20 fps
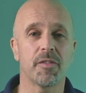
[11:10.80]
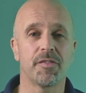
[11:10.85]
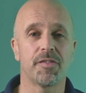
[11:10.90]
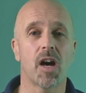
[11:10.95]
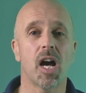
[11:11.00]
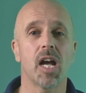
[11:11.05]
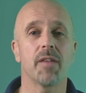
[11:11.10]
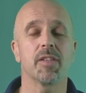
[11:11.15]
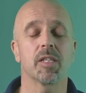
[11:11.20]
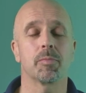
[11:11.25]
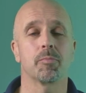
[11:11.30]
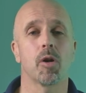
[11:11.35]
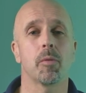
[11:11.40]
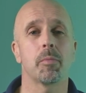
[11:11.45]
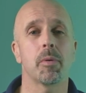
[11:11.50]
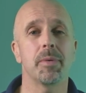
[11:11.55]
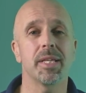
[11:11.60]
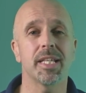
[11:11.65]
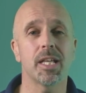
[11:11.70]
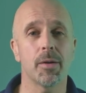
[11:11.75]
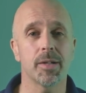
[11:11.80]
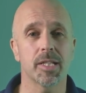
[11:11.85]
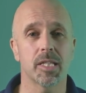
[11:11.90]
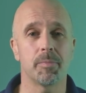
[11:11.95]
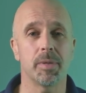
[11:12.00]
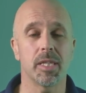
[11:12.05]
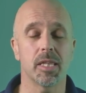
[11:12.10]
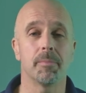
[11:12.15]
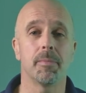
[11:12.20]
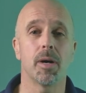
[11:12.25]
five is probably going to
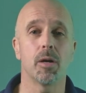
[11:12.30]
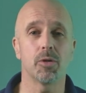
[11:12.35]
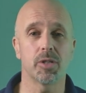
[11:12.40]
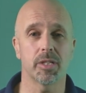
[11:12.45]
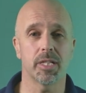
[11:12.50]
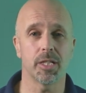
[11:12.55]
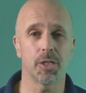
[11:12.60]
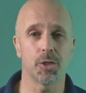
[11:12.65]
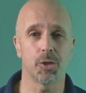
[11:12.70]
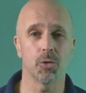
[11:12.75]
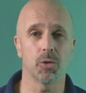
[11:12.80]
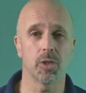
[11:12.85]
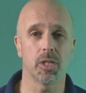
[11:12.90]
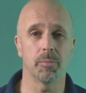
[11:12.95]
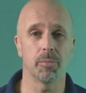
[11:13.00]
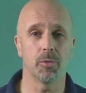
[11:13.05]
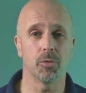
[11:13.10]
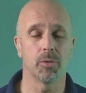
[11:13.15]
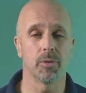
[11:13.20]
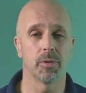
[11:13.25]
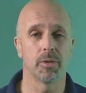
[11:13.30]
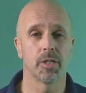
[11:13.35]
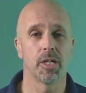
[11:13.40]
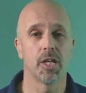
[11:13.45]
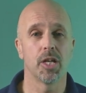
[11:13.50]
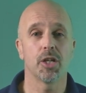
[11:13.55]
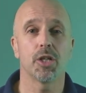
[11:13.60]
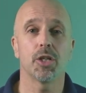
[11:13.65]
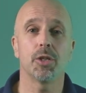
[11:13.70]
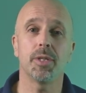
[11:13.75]
be the most enjoyable.
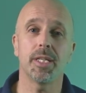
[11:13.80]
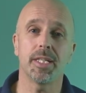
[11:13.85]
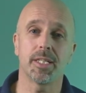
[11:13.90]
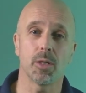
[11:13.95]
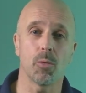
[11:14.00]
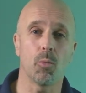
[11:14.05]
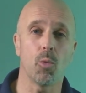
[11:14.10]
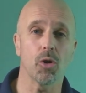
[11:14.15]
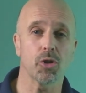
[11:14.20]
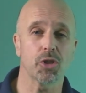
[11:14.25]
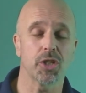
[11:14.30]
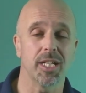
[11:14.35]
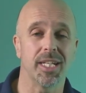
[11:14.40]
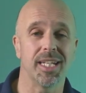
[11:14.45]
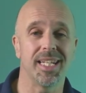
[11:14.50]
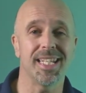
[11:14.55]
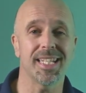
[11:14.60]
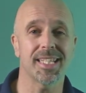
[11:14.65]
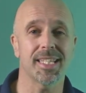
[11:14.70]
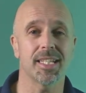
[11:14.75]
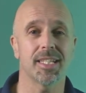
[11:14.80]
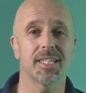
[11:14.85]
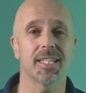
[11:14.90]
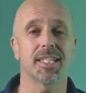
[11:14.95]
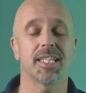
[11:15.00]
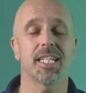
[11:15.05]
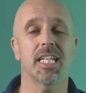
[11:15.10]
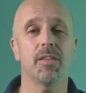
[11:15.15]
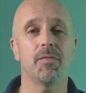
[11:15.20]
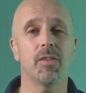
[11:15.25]
You need to watch and listen to
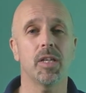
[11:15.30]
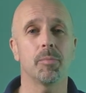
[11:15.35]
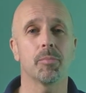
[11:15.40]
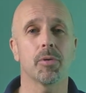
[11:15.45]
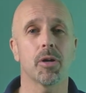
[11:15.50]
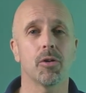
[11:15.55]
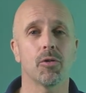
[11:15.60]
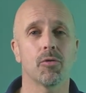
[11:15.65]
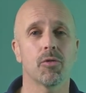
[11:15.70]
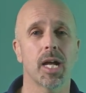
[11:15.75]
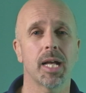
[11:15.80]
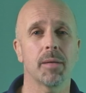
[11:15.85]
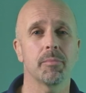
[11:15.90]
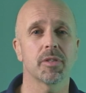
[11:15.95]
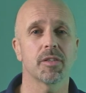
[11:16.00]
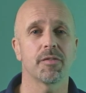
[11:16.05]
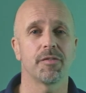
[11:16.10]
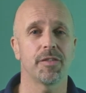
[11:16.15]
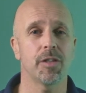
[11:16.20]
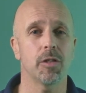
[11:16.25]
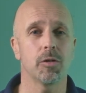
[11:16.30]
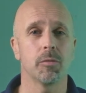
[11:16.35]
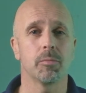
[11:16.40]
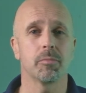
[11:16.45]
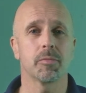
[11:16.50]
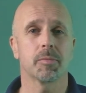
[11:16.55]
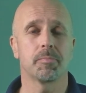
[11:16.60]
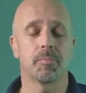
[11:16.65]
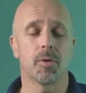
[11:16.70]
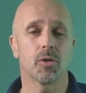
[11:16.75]
TV programs,
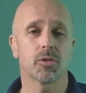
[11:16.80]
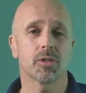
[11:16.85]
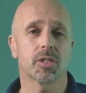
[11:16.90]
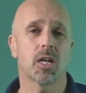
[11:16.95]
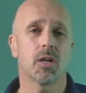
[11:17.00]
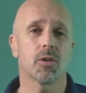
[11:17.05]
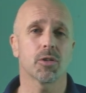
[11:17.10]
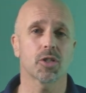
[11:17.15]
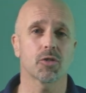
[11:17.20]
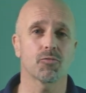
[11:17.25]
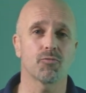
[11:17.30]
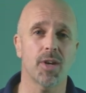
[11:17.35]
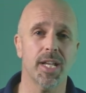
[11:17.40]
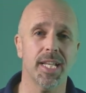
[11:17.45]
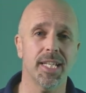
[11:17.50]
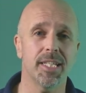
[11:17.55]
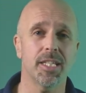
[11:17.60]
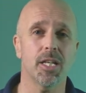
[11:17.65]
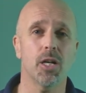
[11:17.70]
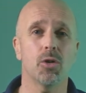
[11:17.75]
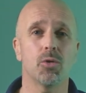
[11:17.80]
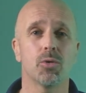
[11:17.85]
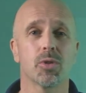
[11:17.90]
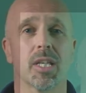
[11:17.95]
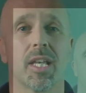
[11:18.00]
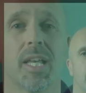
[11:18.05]
films, podcasts, radios.